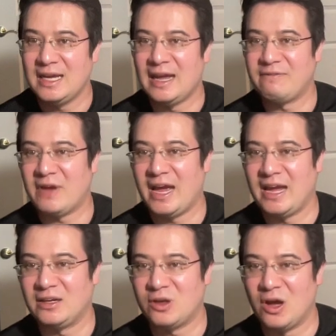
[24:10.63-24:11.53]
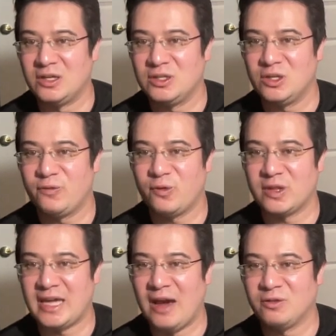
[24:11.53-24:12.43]
if I had gone for
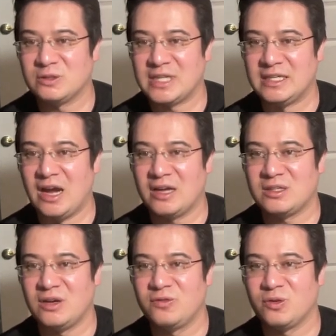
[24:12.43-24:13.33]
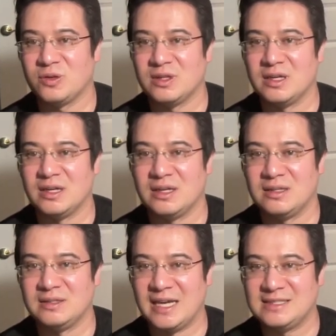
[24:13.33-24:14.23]
the counters and not gone for the
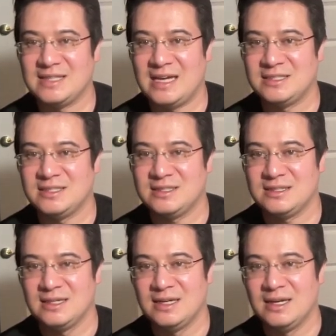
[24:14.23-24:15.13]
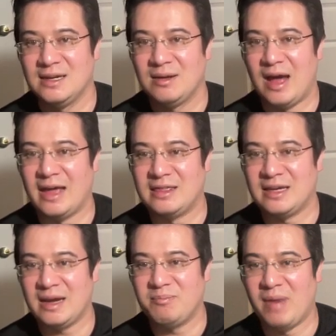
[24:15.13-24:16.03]
Night Slashes. I
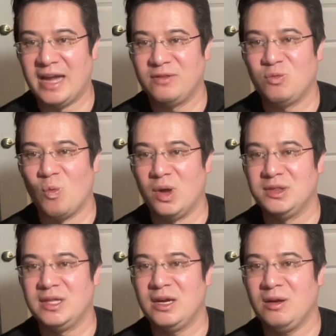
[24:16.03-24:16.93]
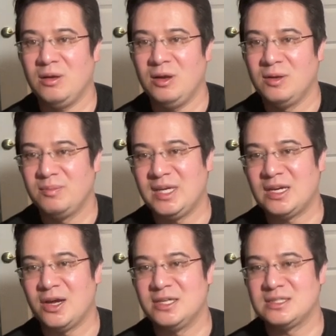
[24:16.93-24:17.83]
think I might have won there
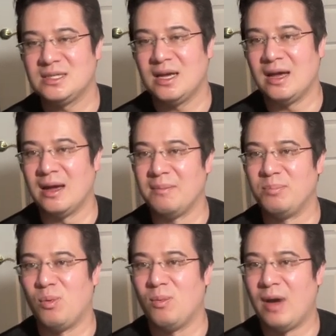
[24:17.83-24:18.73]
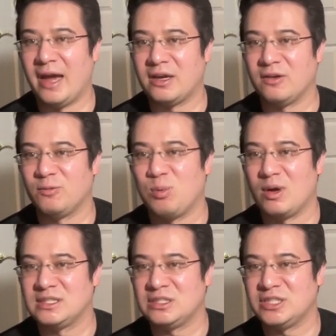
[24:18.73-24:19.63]
because I could have
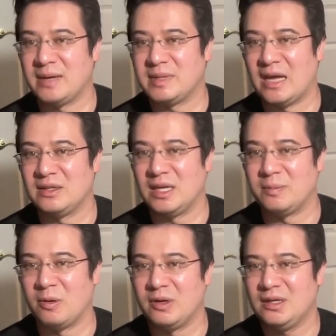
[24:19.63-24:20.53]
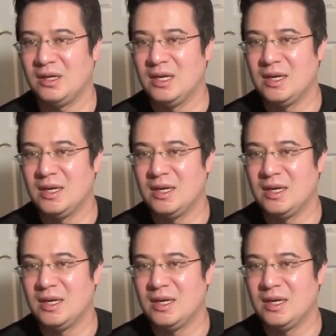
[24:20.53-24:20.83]
Poison Jab down the opponent,